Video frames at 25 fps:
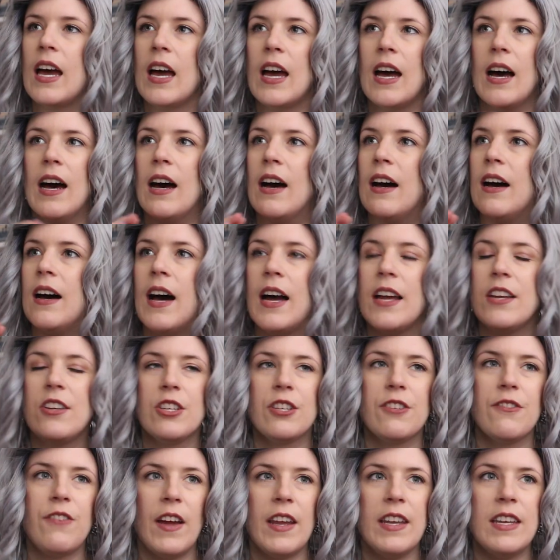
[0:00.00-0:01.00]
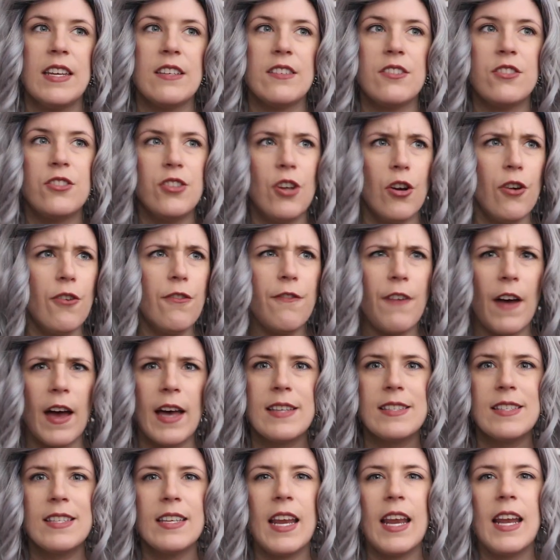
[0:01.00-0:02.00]
Uh, I just find it so
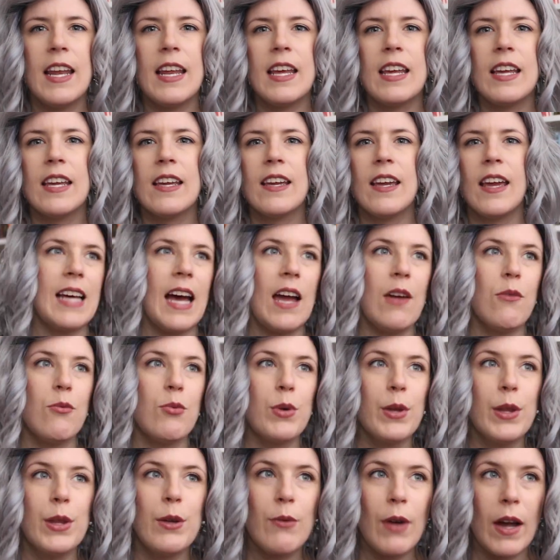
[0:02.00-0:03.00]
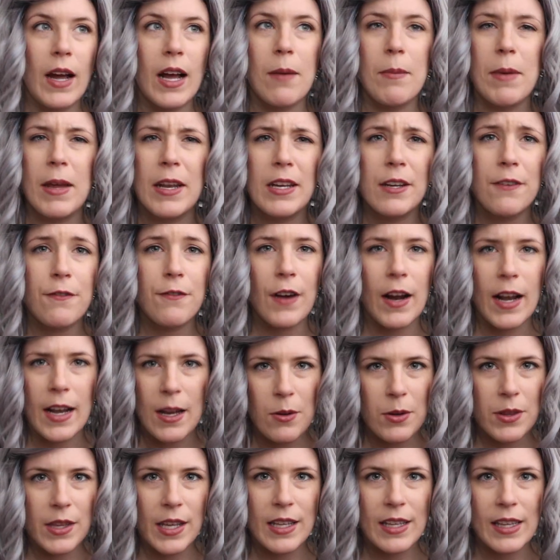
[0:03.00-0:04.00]
fascinating. I really recommend it for
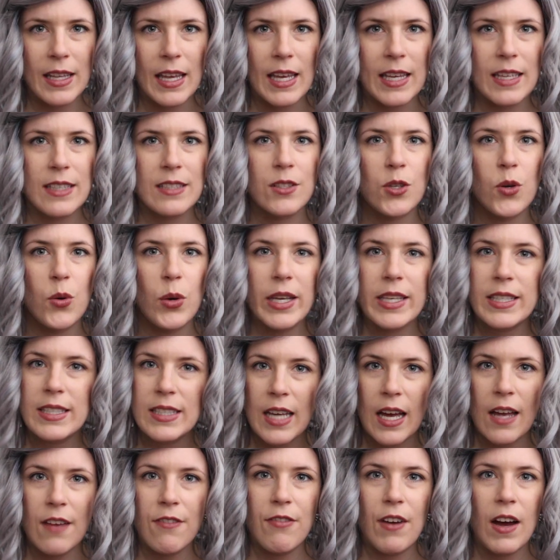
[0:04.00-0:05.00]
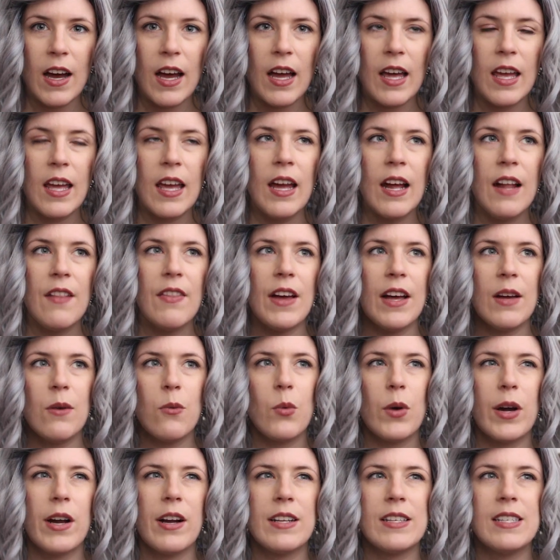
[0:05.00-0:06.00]
anyone that likes quick sci-fi,
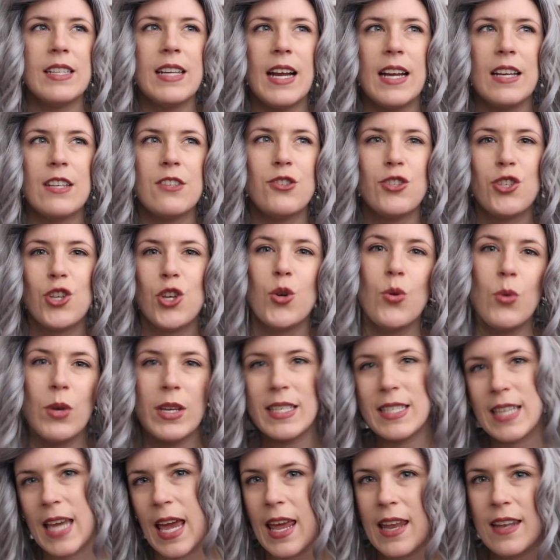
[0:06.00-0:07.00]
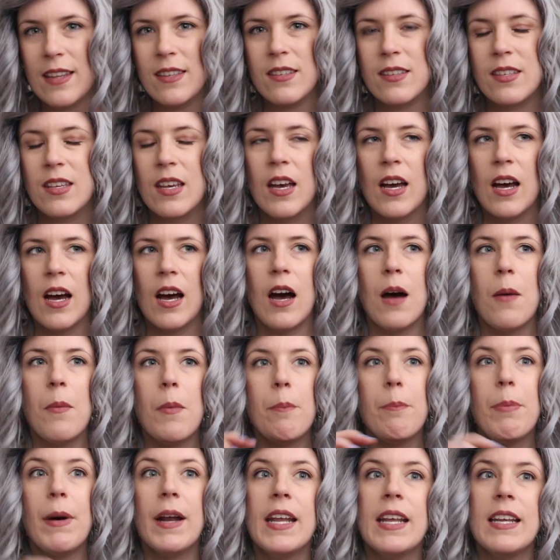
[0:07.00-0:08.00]
that where it's not too intense,
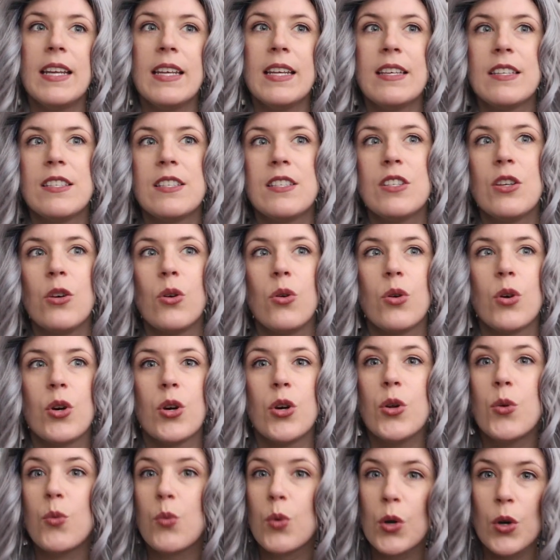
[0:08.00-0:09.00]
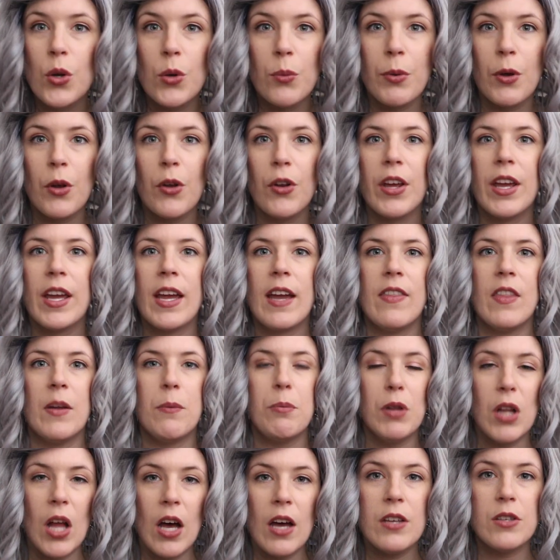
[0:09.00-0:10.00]
um, but it is still good world building and the
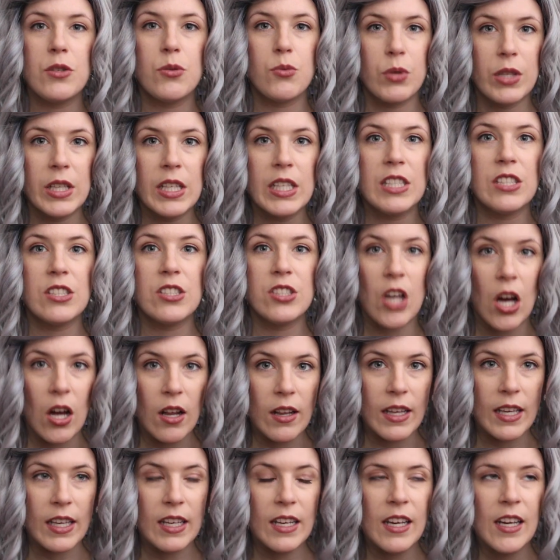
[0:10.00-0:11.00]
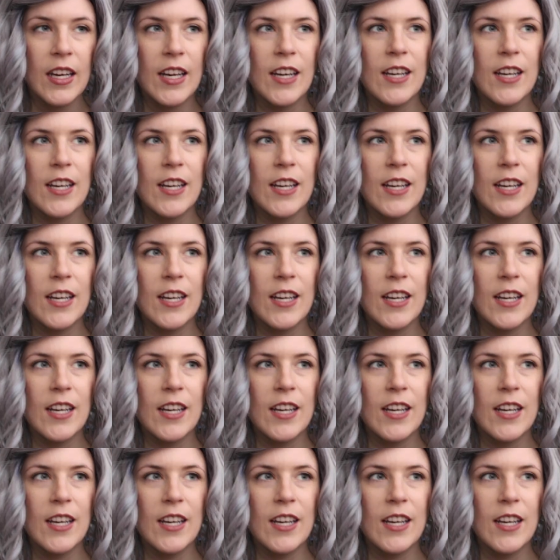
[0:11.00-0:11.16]
plot is really solid.